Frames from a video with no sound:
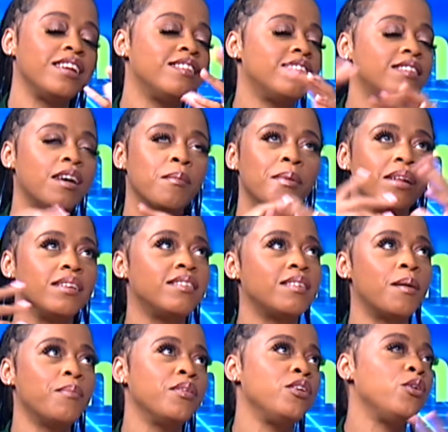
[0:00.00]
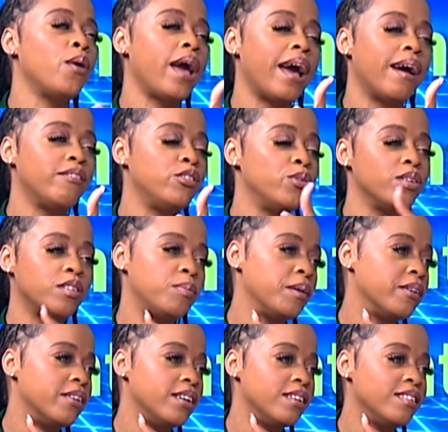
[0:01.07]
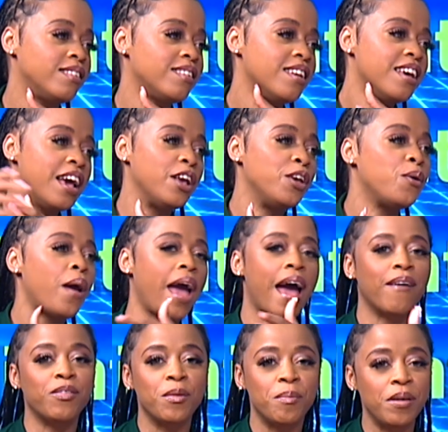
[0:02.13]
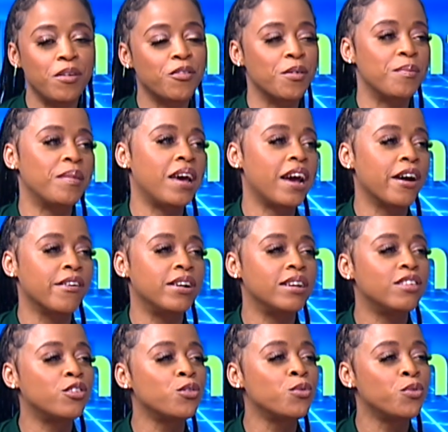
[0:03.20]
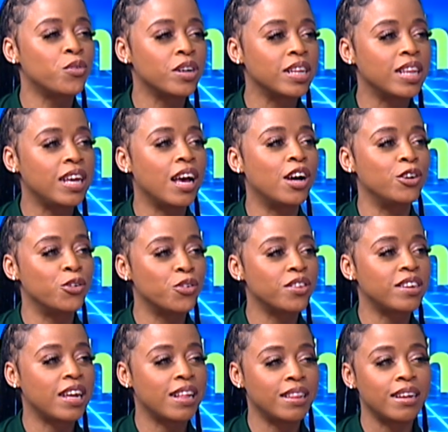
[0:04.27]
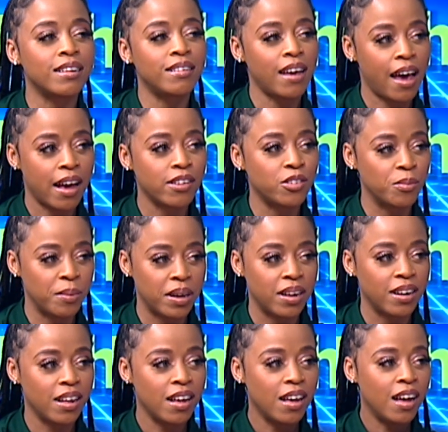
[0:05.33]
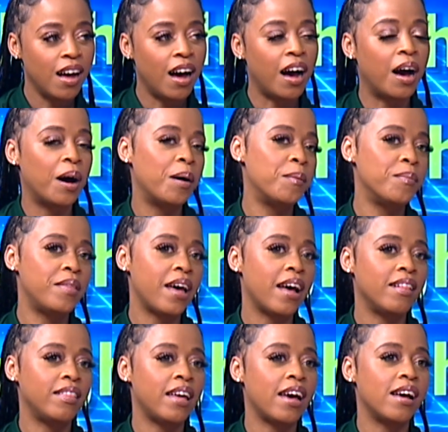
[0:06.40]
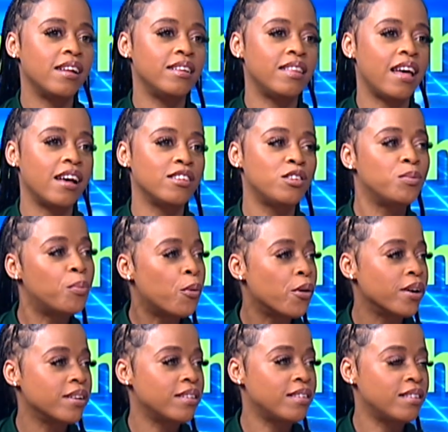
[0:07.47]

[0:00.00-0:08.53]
It's something you have to experience, and you have to be from that area to really understand the attachment that sport,